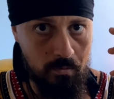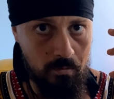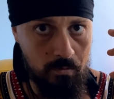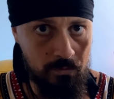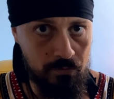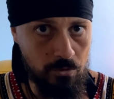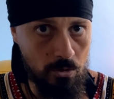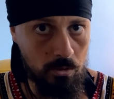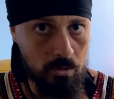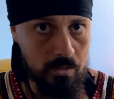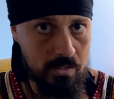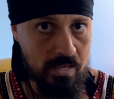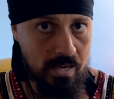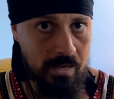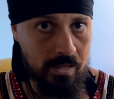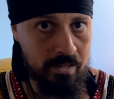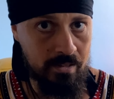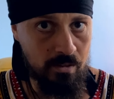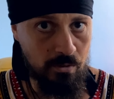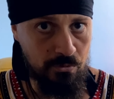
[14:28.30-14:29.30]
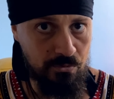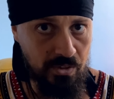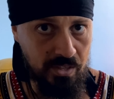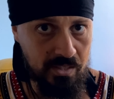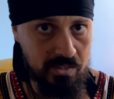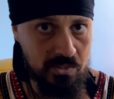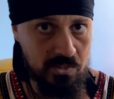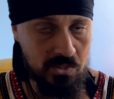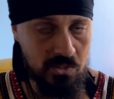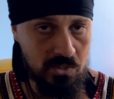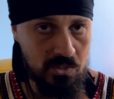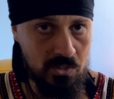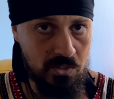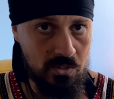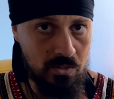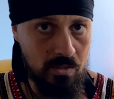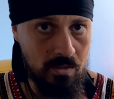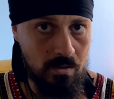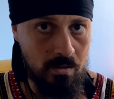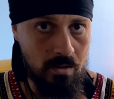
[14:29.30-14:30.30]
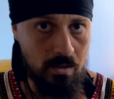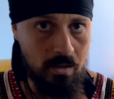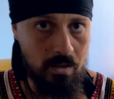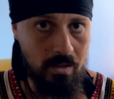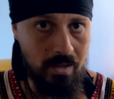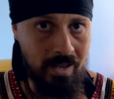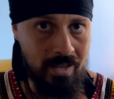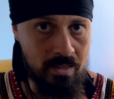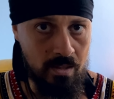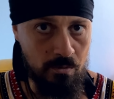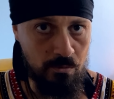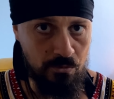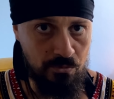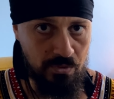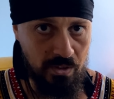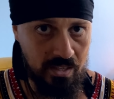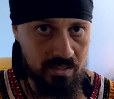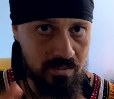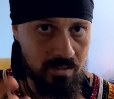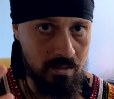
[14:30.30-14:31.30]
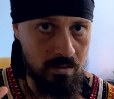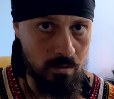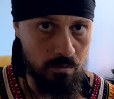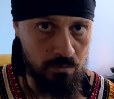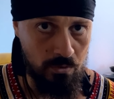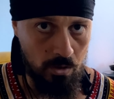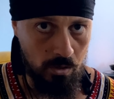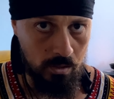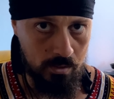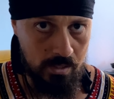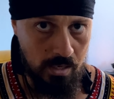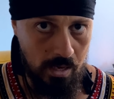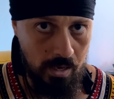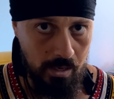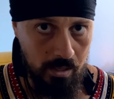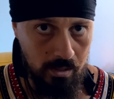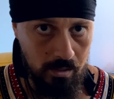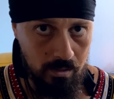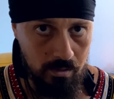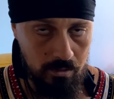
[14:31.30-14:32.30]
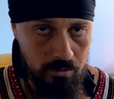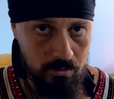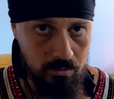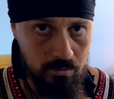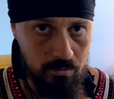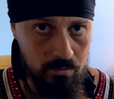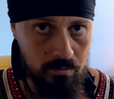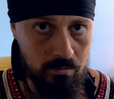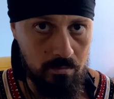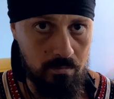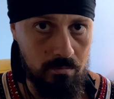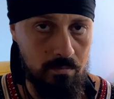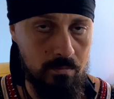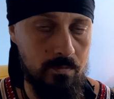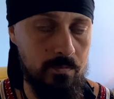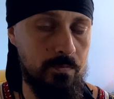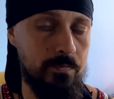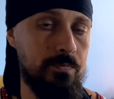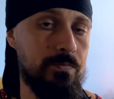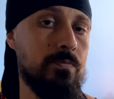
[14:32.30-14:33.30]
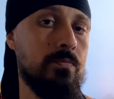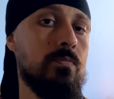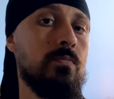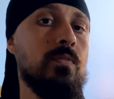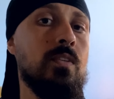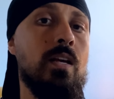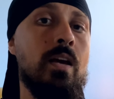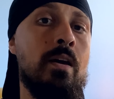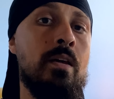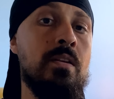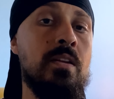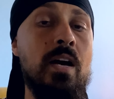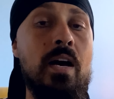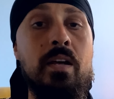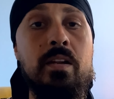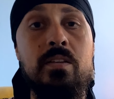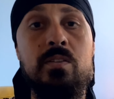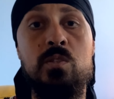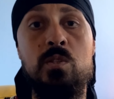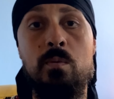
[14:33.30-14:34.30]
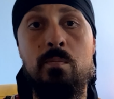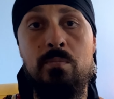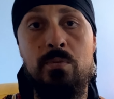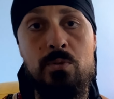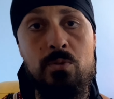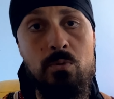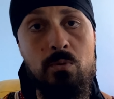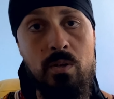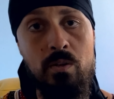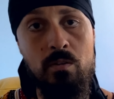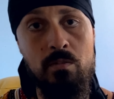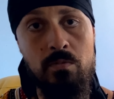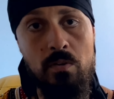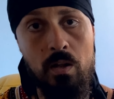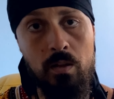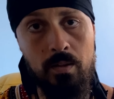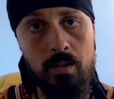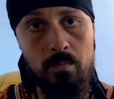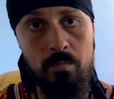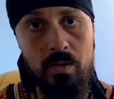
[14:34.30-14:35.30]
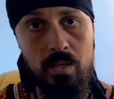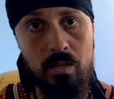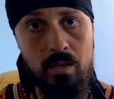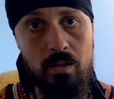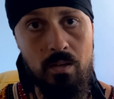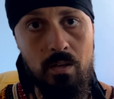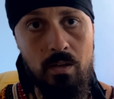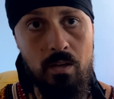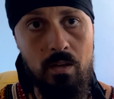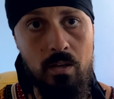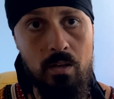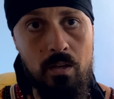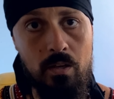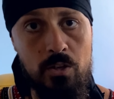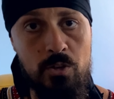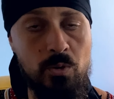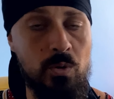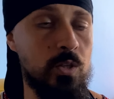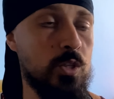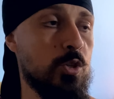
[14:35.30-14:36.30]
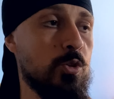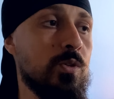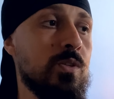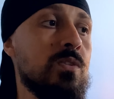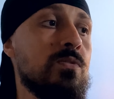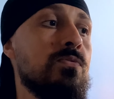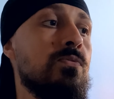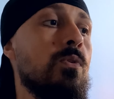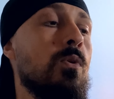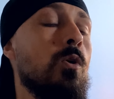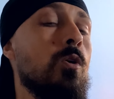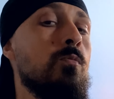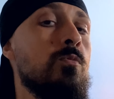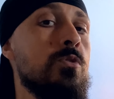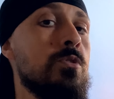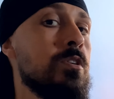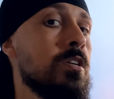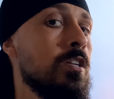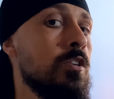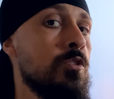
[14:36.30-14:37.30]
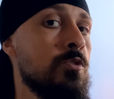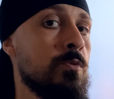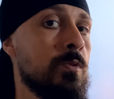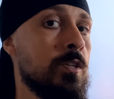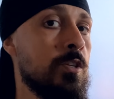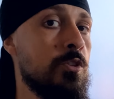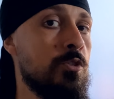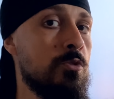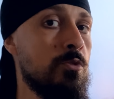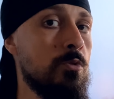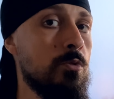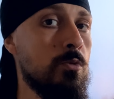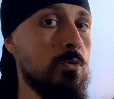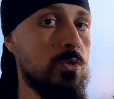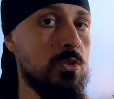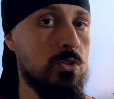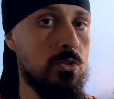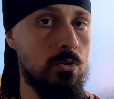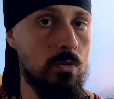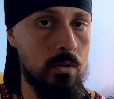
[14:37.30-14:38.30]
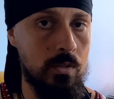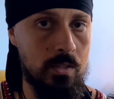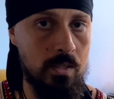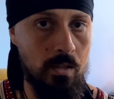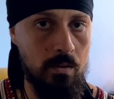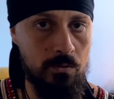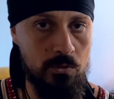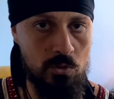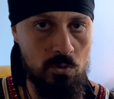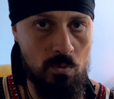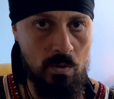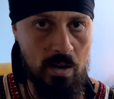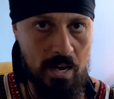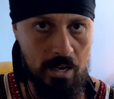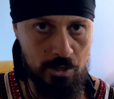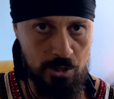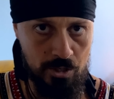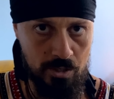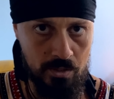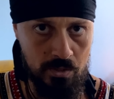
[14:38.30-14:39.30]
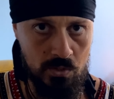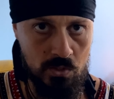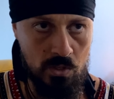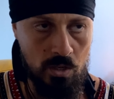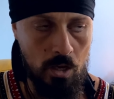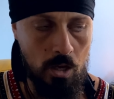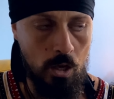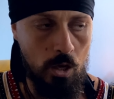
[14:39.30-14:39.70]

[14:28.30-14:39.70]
volatile in the fix, and then fixing the volatile. And that is the beauty of alchemy. You can transform, you can reduce yourself to ashes,